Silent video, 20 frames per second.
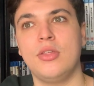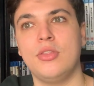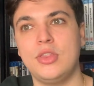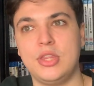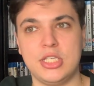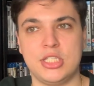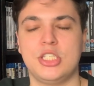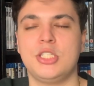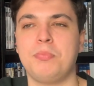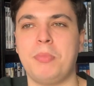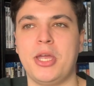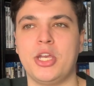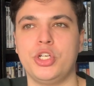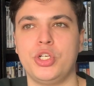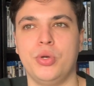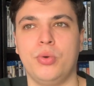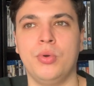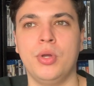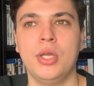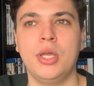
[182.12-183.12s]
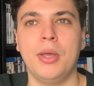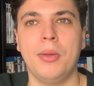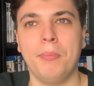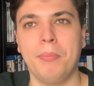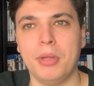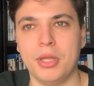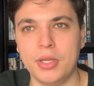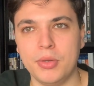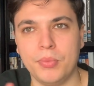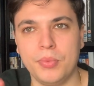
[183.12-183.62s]
this special.
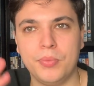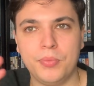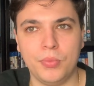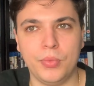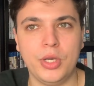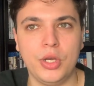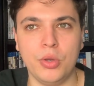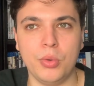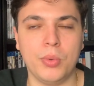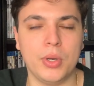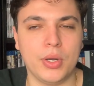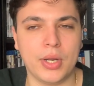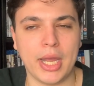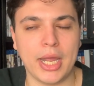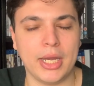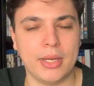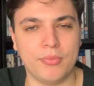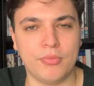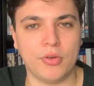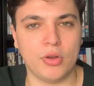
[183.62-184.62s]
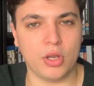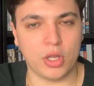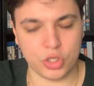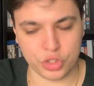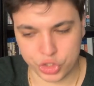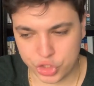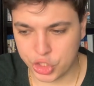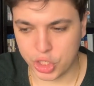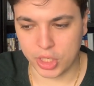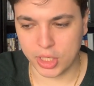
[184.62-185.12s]
But we knew we were getting him for a
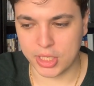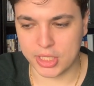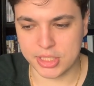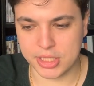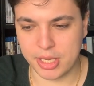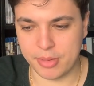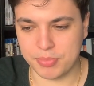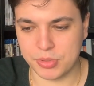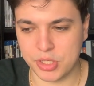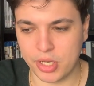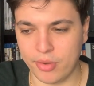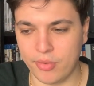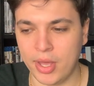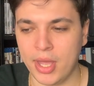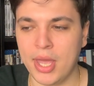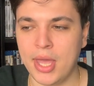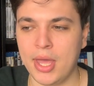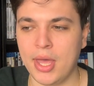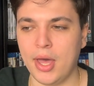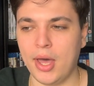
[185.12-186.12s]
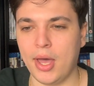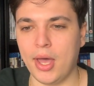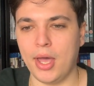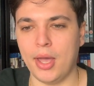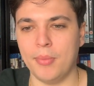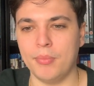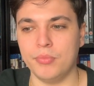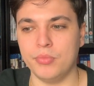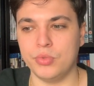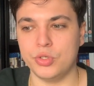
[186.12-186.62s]
large chunk of this episode,
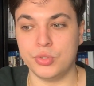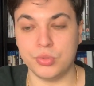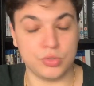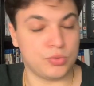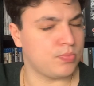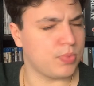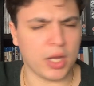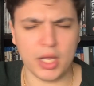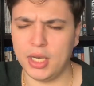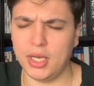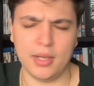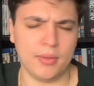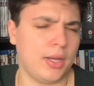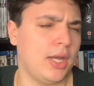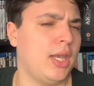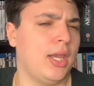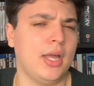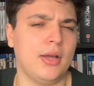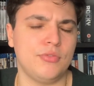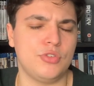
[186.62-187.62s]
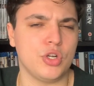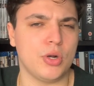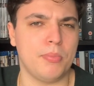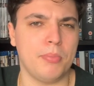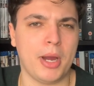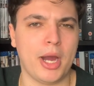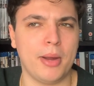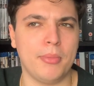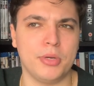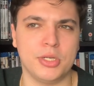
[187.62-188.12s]
which was... I love John
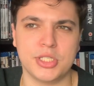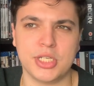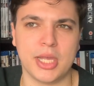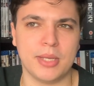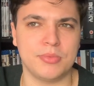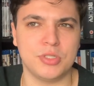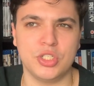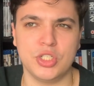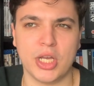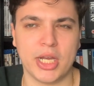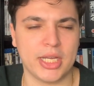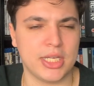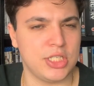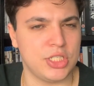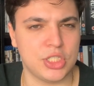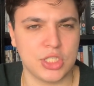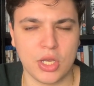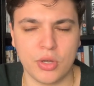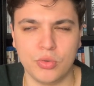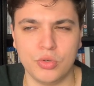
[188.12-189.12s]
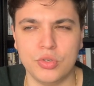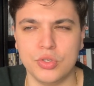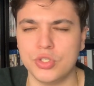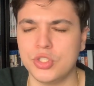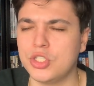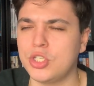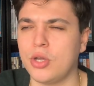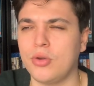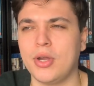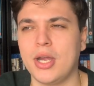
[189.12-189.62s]
Barrowman as Captain Jack. He's so good,
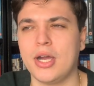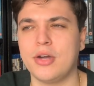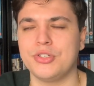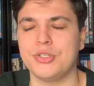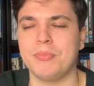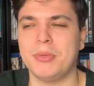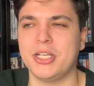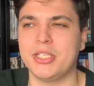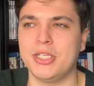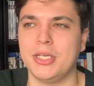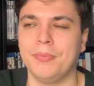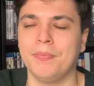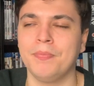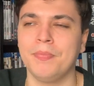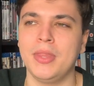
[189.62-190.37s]
so charismatic.